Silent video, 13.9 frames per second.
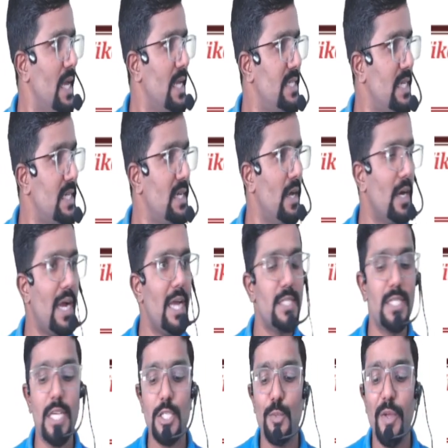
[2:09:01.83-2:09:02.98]
Is it clear,
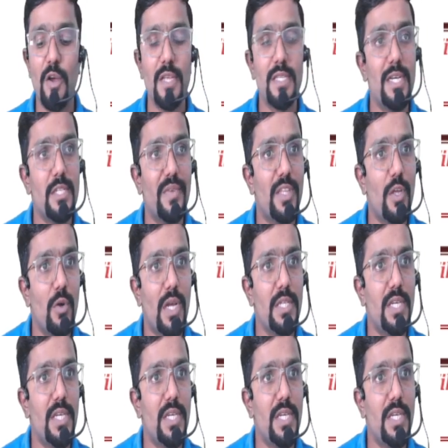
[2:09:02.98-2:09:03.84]
guys? Just because it is without